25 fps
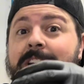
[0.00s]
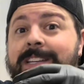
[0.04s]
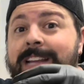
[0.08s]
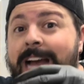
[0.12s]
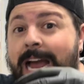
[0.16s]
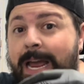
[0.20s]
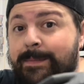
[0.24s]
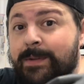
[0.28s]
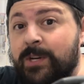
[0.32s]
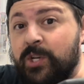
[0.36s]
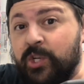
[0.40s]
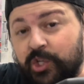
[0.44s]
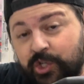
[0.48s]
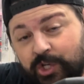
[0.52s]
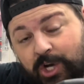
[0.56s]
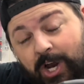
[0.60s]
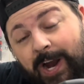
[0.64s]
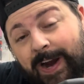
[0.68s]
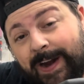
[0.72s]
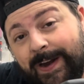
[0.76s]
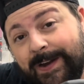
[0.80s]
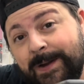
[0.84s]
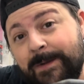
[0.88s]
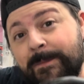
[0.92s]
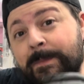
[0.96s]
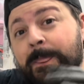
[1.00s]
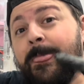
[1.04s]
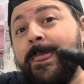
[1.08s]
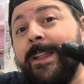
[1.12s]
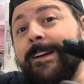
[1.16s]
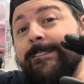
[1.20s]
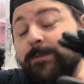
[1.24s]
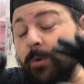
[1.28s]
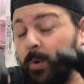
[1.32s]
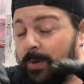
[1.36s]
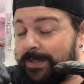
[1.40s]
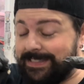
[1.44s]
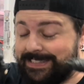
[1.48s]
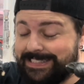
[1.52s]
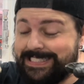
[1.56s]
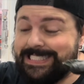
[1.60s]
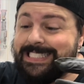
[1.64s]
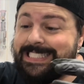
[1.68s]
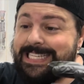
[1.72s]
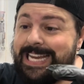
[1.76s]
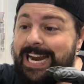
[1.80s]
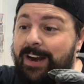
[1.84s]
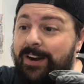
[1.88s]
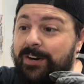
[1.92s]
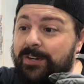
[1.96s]
diamond shard
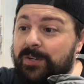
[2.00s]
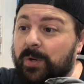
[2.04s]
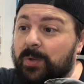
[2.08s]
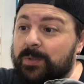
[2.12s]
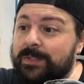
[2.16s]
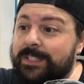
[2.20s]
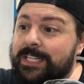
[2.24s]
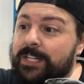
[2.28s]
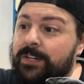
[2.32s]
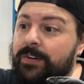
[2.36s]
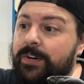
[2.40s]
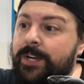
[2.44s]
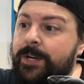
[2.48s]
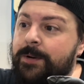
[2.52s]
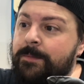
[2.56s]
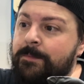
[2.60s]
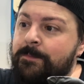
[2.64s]
14 karat gold earring,